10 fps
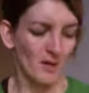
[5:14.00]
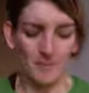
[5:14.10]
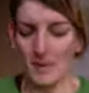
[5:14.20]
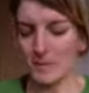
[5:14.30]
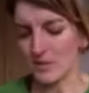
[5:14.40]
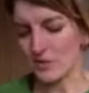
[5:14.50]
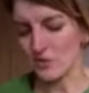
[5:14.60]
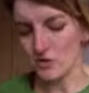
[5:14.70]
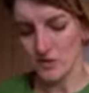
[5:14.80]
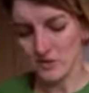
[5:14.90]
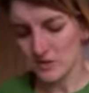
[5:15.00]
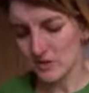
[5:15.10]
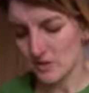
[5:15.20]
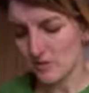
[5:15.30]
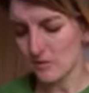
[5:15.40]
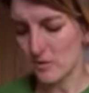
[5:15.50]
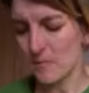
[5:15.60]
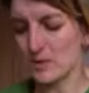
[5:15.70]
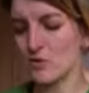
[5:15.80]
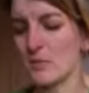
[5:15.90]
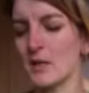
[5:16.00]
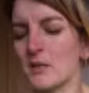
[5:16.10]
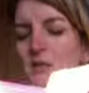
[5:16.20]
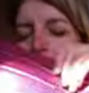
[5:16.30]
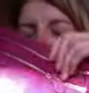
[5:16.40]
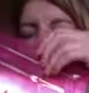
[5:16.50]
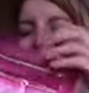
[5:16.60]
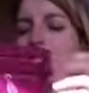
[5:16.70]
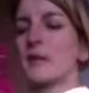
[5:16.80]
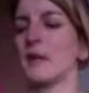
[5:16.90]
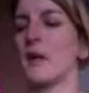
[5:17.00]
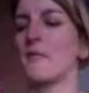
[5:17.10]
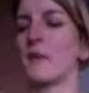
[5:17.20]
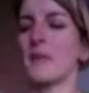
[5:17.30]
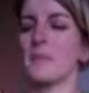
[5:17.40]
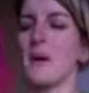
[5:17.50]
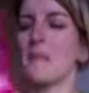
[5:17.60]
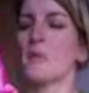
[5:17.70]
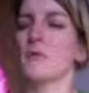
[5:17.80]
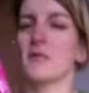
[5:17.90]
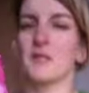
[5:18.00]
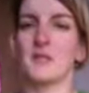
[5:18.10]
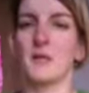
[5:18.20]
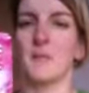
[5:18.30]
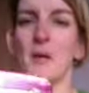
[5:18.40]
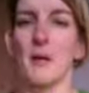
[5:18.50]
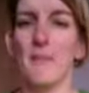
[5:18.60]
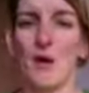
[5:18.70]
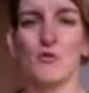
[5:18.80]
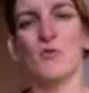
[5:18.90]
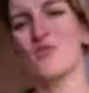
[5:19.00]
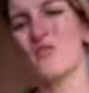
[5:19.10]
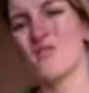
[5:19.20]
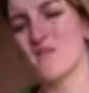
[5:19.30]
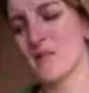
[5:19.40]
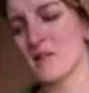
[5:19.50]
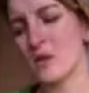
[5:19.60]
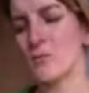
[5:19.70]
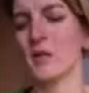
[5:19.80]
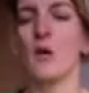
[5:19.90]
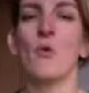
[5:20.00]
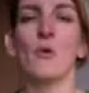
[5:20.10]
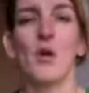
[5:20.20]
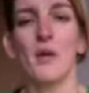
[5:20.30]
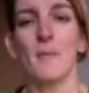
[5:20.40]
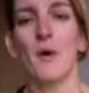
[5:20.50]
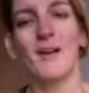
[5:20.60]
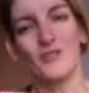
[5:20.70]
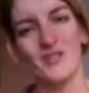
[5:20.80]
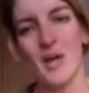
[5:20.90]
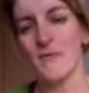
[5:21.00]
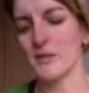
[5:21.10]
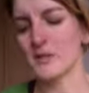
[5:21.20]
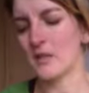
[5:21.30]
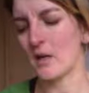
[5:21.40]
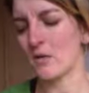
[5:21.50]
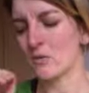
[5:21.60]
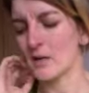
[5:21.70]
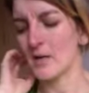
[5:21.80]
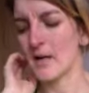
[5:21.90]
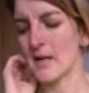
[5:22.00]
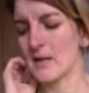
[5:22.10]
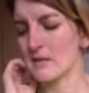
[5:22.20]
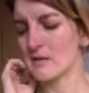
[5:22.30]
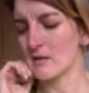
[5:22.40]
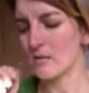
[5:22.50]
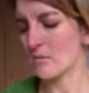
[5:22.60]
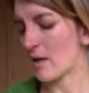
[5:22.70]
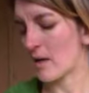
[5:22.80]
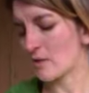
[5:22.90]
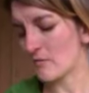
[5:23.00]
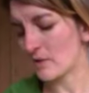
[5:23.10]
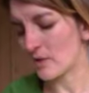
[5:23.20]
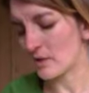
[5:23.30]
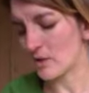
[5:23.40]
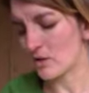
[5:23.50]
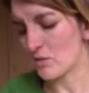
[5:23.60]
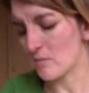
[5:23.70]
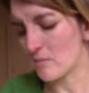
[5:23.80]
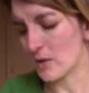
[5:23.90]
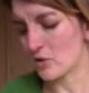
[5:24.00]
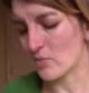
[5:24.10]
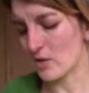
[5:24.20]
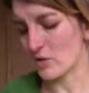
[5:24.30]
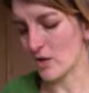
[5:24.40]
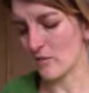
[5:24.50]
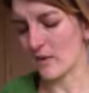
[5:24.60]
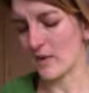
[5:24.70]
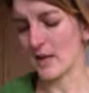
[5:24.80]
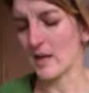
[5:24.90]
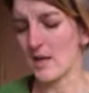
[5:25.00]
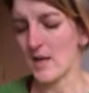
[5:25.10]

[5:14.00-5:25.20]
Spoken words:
maybe that's just not meant to be any smaller. And then I've got my multi-sip pouch, which doesn't really go with the oak, but I just have it in that colour, and I don't really need to match everything.